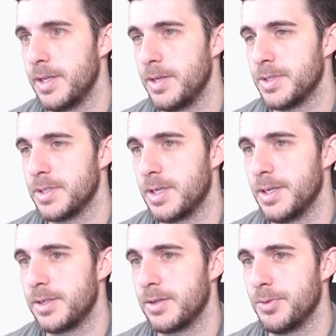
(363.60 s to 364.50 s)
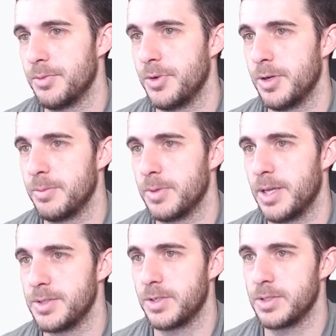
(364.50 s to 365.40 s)
you just click confirm. But
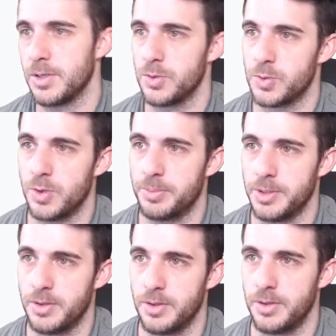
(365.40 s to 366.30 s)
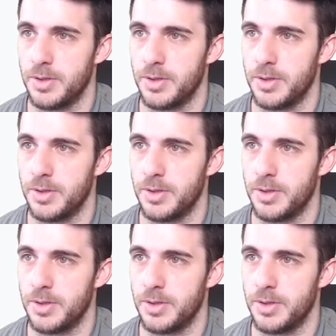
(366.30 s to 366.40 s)
as you can see, it'll swap it